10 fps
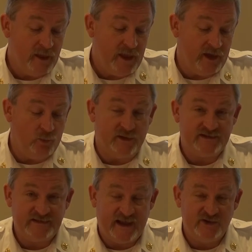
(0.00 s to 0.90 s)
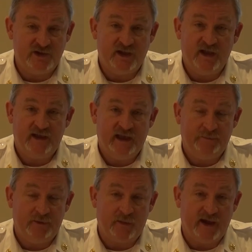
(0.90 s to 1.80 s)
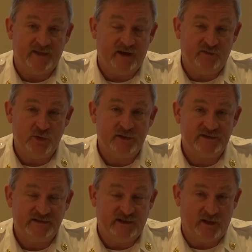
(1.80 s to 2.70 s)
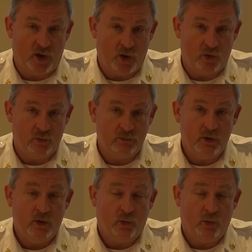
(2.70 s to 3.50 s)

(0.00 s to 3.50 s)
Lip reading: And when staging, keep in mind that if you can see the home